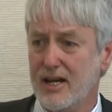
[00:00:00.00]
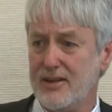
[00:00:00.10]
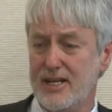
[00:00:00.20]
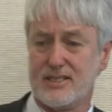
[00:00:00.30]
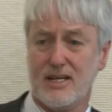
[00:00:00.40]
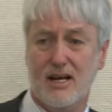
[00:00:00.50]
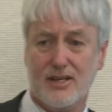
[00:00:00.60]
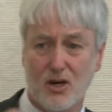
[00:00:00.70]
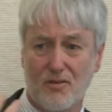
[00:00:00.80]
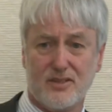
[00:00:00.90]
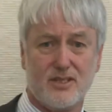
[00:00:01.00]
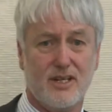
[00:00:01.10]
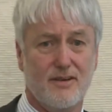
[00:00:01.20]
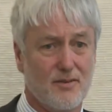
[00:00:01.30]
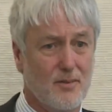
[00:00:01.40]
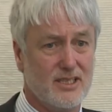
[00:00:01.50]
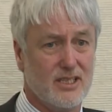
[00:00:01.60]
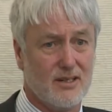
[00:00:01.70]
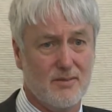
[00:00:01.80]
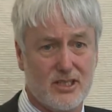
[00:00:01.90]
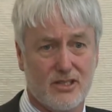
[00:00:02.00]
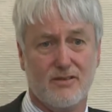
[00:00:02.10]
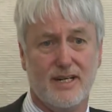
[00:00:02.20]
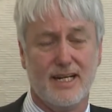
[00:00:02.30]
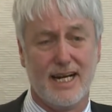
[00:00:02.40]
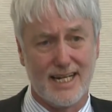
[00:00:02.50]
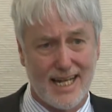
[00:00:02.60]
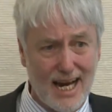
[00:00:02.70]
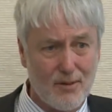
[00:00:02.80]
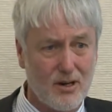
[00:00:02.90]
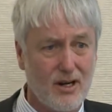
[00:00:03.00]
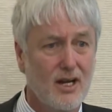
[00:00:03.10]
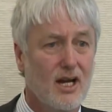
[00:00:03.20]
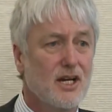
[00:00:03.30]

There's the Office of the Information Commissioner in Canberra.